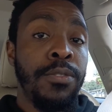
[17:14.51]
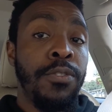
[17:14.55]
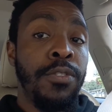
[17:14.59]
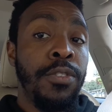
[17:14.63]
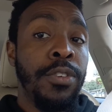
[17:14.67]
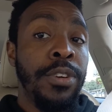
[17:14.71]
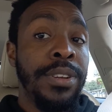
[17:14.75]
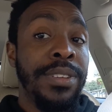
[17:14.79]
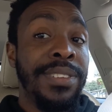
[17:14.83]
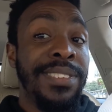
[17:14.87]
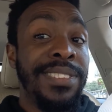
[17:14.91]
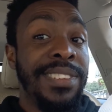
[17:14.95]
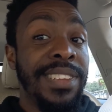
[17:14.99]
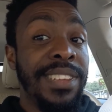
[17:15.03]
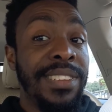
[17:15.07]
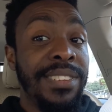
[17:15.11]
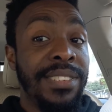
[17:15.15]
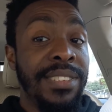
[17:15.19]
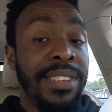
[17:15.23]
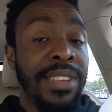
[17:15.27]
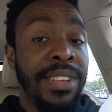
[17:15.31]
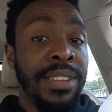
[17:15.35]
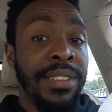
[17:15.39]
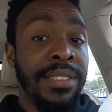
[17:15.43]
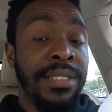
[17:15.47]
for
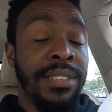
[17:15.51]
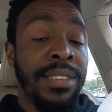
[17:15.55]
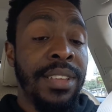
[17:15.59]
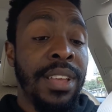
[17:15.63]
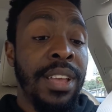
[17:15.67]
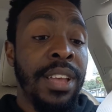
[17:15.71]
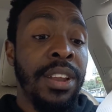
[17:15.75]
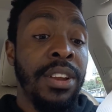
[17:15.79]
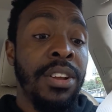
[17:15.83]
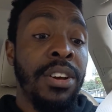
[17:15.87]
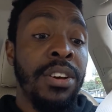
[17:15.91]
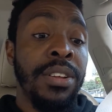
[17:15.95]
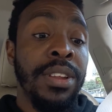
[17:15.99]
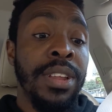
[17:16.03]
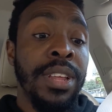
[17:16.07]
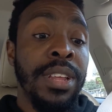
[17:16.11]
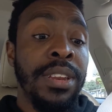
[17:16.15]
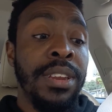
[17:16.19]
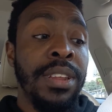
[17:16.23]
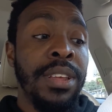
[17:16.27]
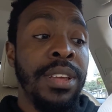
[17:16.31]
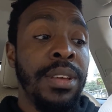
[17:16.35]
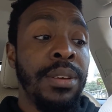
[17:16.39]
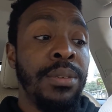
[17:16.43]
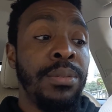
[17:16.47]
assistance, and all they
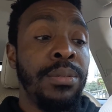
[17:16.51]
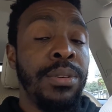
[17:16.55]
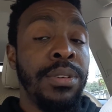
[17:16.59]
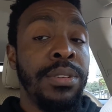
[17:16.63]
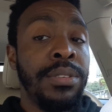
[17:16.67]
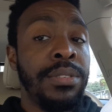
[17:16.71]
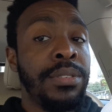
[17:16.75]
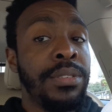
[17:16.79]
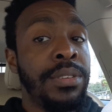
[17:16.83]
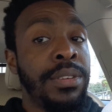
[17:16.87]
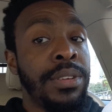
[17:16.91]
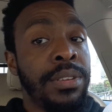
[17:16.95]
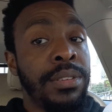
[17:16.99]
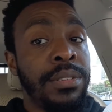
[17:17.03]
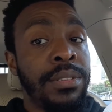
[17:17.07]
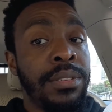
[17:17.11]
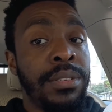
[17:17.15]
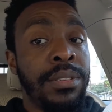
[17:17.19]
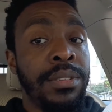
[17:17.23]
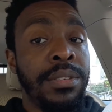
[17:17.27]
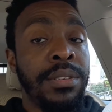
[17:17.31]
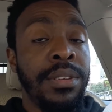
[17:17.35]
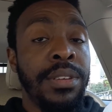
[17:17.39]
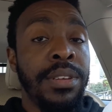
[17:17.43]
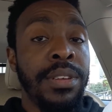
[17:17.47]
did was
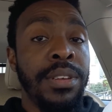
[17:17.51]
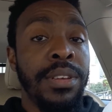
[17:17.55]
just